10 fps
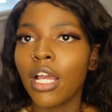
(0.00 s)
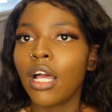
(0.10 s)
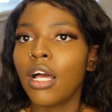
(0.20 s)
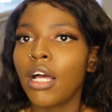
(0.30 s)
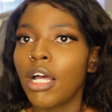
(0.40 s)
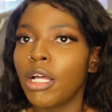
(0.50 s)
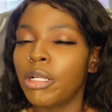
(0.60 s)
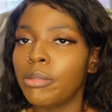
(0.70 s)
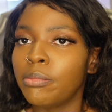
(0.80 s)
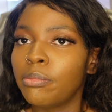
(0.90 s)
But
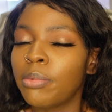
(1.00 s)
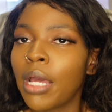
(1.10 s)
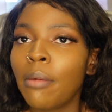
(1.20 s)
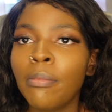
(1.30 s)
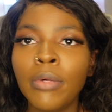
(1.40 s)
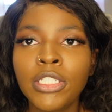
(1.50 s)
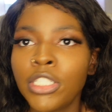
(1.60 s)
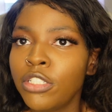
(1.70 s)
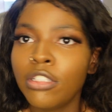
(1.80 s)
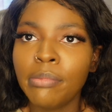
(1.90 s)
I'm
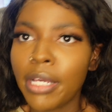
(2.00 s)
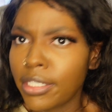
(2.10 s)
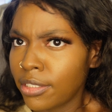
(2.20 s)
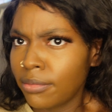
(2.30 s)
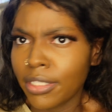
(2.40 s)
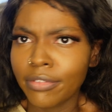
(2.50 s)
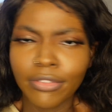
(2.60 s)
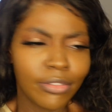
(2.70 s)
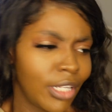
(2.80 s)
wishing you the best or whatever.